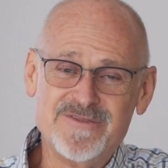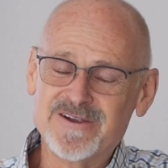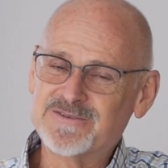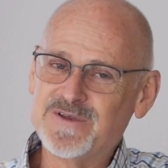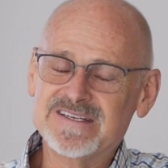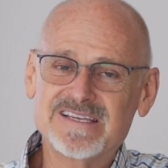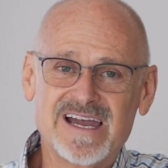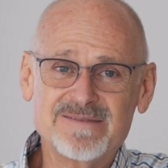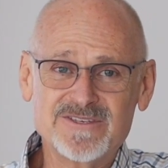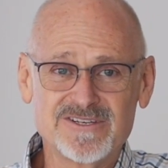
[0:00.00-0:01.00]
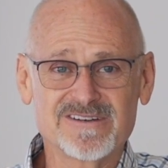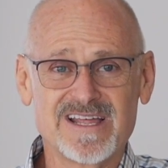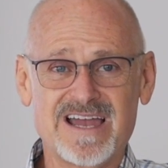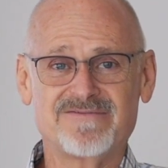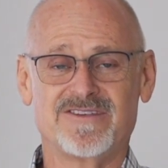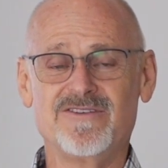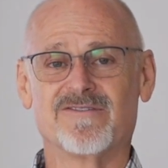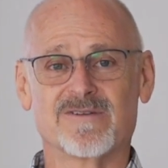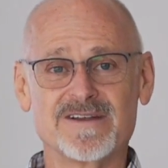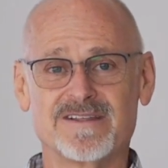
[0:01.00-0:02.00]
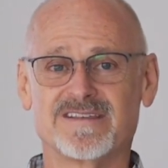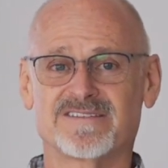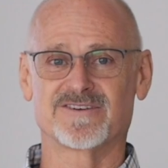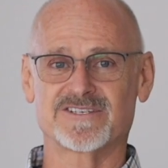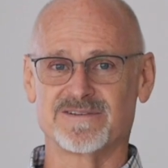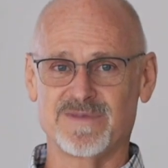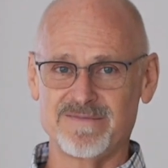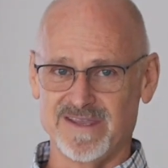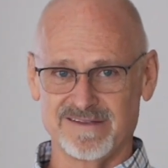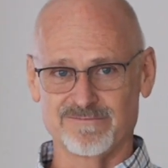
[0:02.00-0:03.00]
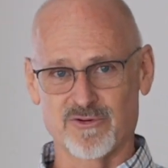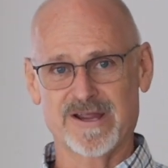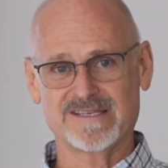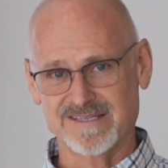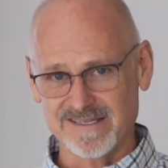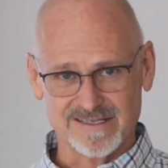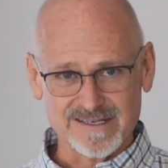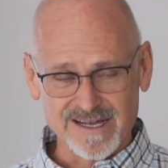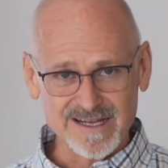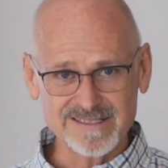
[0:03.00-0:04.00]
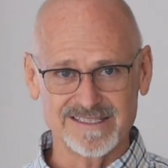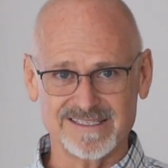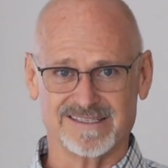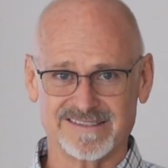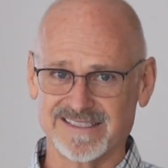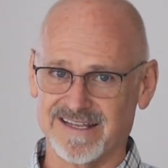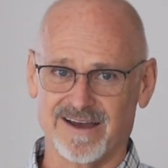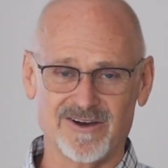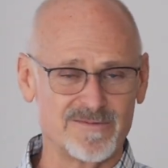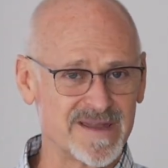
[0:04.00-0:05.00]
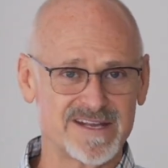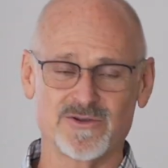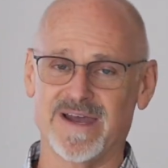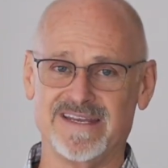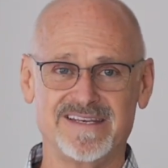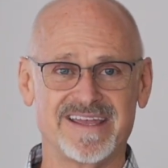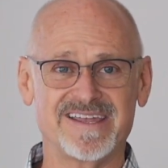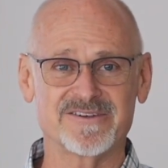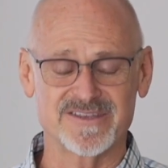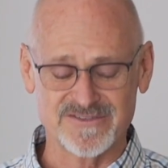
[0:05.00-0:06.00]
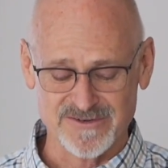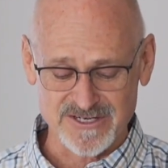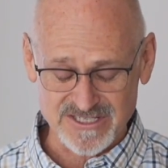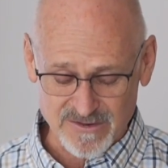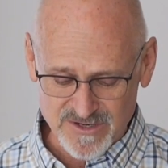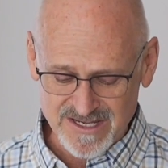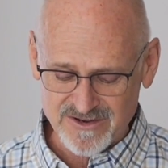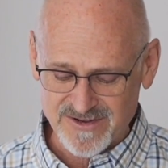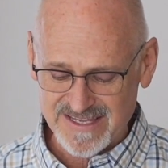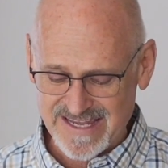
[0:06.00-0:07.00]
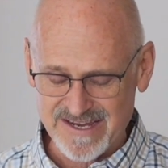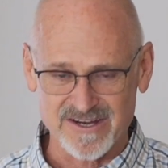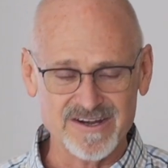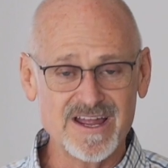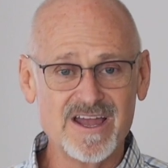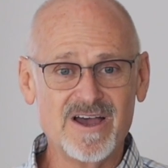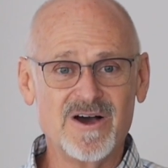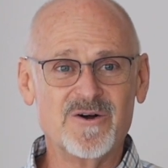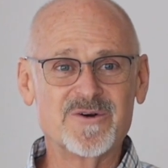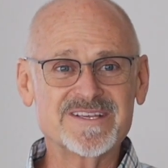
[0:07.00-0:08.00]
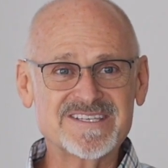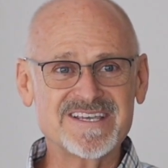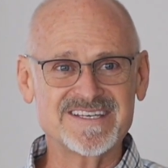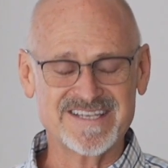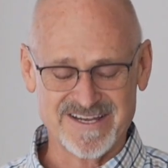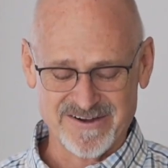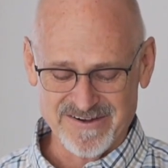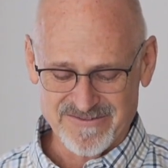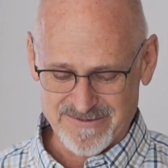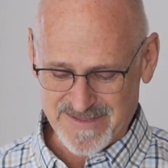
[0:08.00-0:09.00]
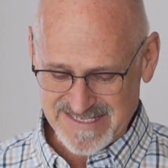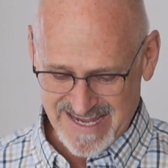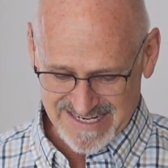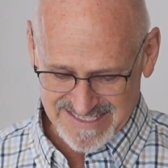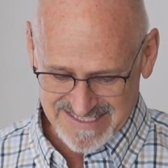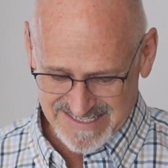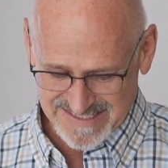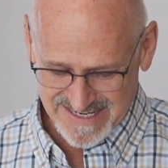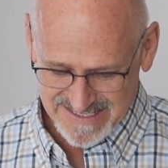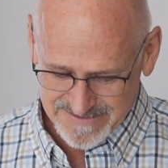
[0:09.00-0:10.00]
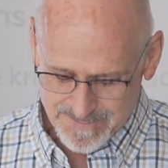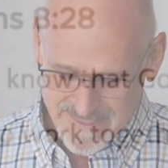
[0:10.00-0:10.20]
There's been times in your life that you've run to verse and maybe you embraced it and hugged it and said, oh man, do I need to hear this verse? And I want you to hear what it says here from the text. It says this: